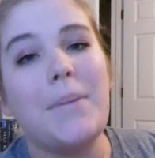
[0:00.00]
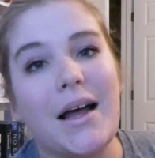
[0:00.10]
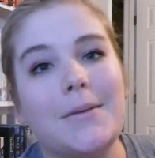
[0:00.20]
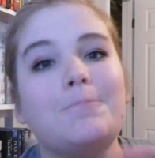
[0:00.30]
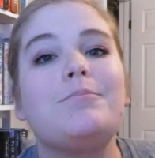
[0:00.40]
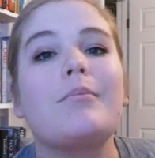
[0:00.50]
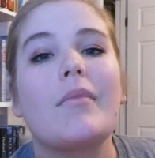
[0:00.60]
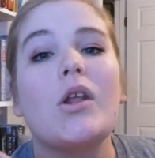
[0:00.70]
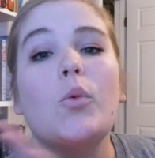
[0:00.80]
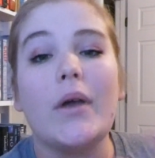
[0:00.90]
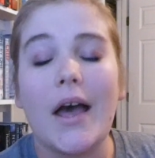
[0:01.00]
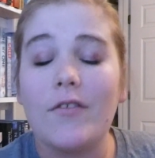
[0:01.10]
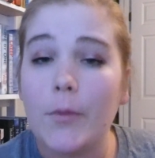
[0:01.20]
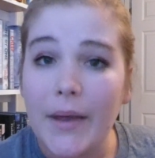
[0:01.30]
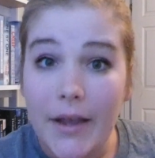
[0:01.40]
But we have
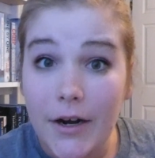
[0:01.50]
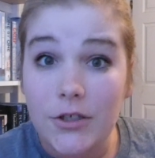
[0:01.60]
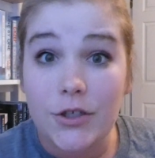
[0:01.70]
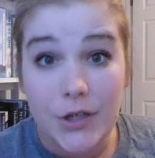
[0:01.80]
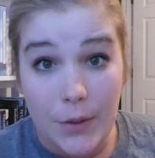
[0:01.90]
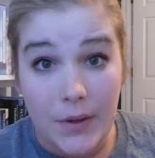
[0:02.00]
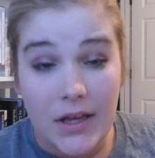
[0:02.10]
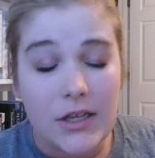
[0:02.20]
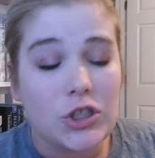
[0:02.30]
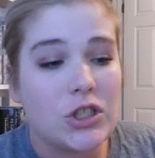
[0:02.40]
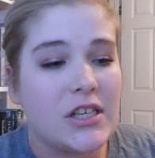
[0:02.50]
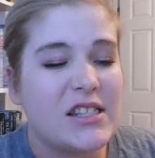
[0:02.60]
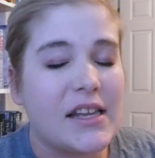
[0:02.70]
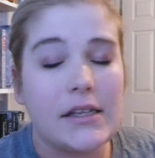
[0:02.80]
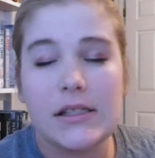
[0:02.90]
our main character, Toni.
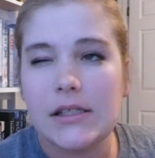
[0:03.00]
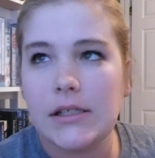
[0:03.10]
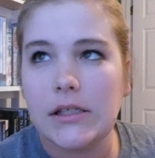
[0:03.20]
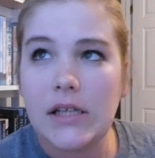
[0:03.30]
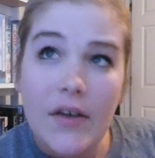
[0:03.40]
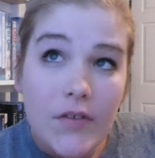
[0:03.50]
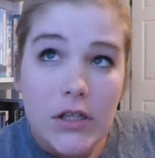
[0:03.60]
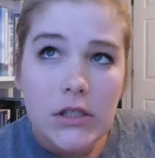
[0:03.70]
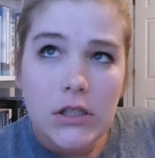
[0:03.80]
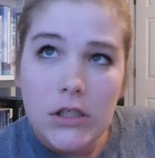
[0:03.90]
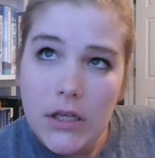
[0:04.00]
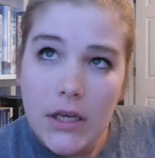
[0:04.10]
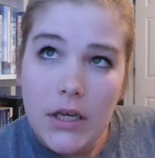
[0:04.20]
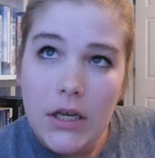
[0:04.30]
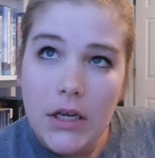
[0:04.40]
She's like seven
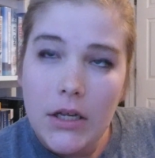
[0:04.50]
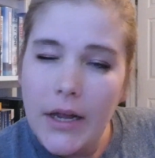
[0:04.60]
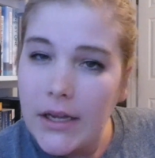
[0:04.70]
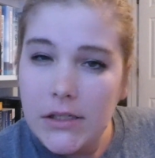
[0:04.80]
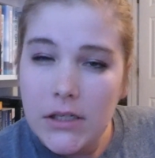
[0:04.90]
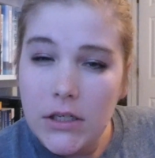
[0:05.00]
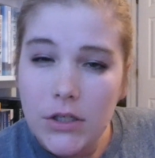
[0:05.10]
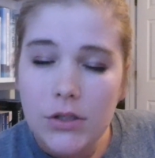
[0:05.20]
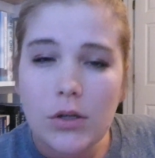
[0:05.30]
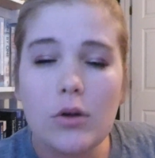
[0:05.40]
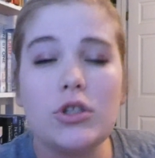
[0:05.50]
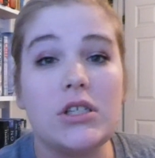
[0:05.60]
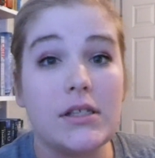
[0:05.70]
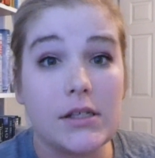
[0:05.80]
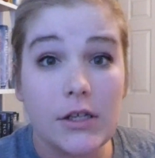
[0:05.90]
17, 18 years old.
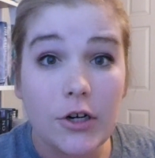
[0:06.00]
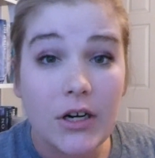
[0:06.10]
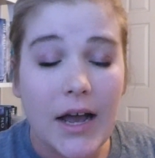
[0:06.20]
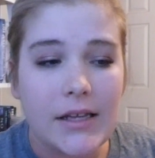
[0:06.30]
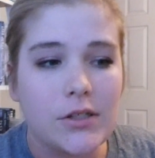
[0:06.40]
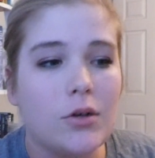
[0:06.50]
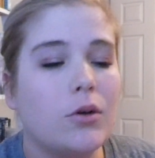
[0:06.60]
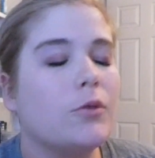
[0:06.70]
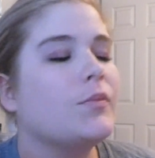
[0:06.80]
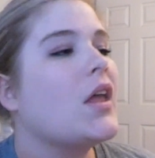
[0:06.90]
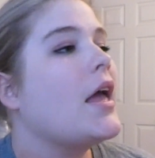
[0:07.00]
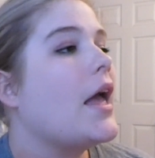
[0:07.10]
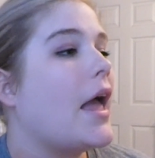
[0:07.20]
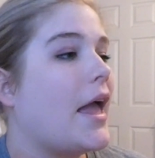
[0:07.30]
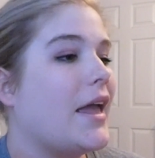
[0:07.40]
She's a senior in high school.
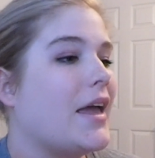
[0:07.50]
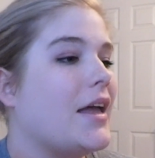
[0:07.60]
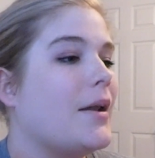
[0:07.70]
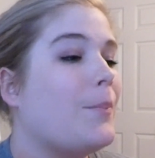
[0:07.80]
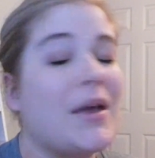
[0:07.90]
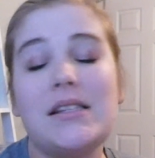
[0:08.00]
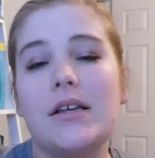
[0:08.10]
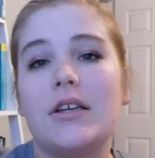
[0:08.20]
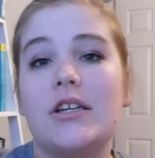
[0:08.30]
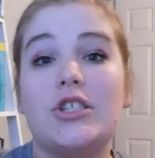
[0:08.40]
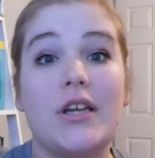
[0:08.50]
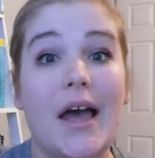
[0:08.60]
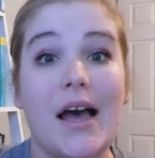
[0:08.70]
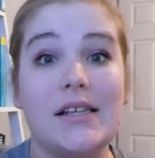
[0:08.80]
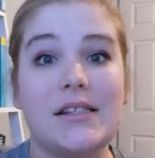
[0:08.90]
And basically, she
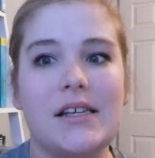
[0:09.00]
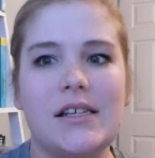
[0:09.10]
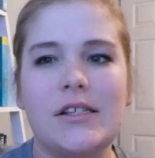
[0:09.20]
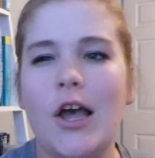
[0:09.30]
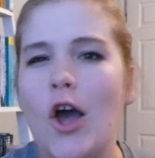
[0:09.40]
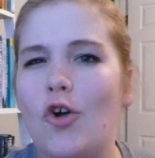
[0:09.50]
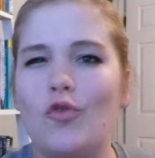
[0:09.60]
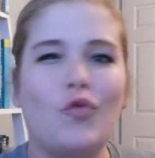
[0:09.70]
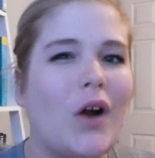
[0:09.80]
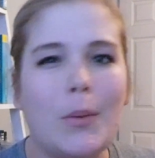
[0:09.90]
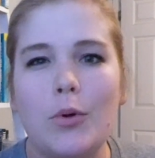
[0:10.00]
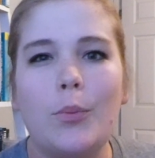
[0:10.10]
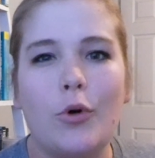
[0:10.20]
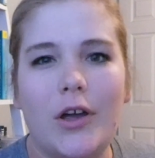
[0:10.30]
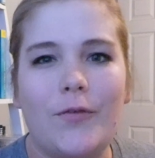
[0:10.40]
has this rebel
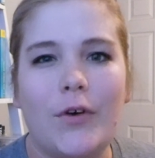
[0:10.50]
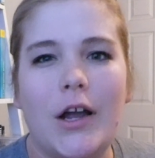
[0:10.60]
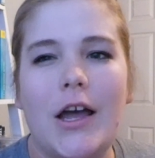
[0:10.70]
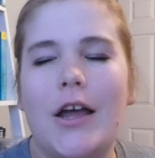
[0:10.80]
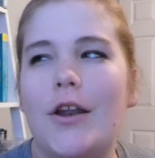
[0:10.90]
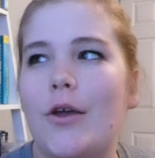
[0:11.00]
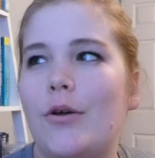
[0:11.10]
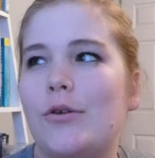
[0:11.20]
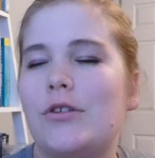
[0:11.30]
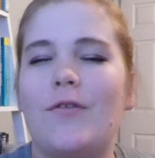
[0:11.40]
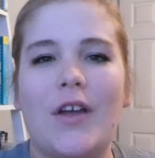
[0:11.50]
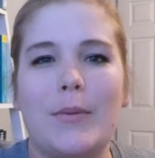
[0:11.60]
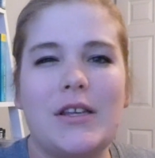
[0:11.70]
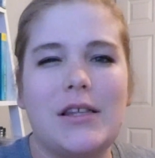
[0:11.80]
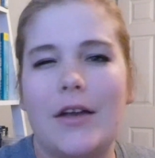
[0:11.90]
boyfriend whose
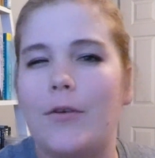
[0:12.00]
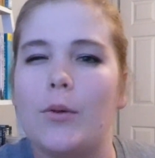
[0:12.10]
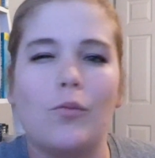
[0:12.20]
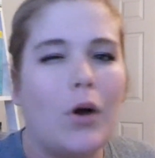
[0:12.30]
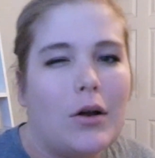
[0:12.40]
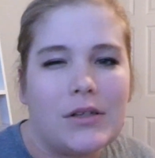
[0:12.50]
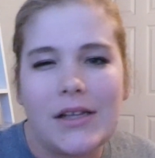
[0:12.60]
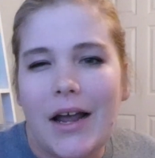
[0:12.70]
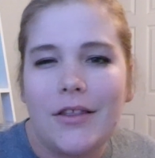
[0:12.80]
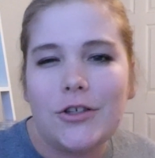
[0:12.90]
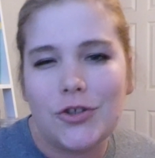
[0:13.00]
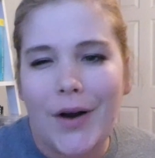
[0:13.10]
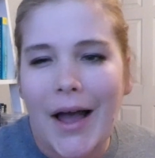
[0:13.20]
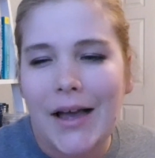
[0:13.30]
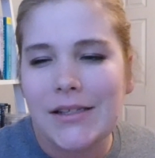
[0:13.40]
family's like from the wrong side of the
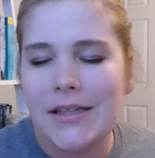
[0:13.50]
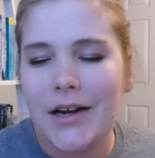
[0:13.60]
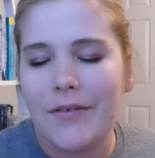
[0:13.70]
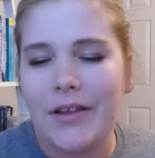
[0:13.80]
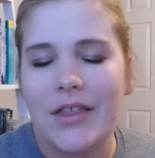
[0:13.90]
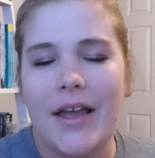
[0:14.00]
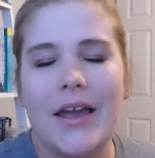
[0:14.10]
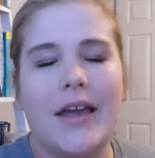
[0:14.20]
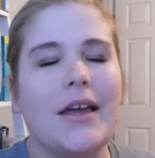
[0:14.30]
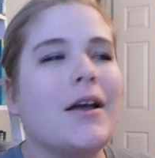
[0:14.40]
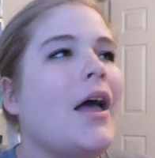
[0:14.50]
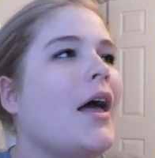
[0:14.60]
tracks and everything.